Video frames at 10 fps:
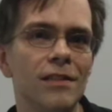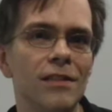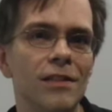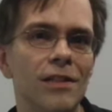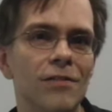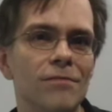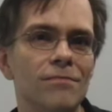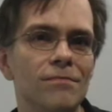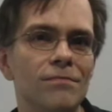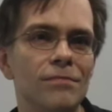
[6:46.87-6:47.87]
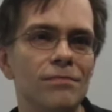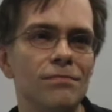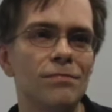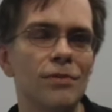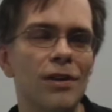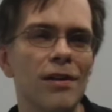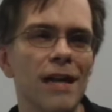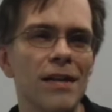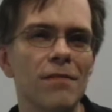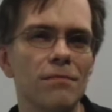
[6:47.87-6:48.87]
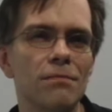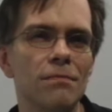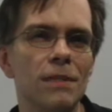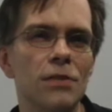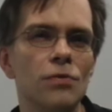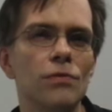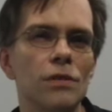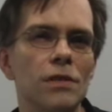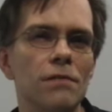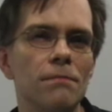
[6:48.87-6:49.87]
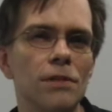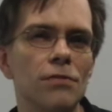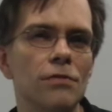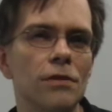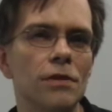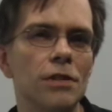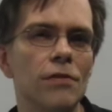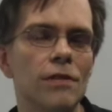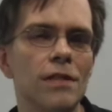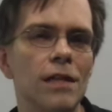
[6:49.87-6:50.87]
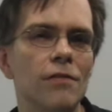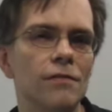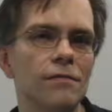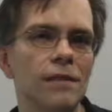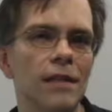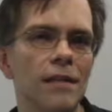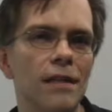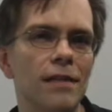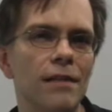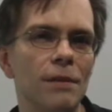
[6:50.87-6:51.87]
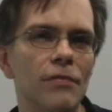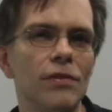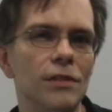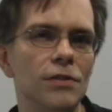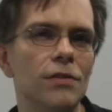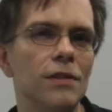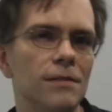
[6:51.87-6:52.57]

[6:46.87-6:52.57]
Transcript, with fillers: you know, put on, I think, be true to the, be true to the show itself. And, and um, I've really enjoyed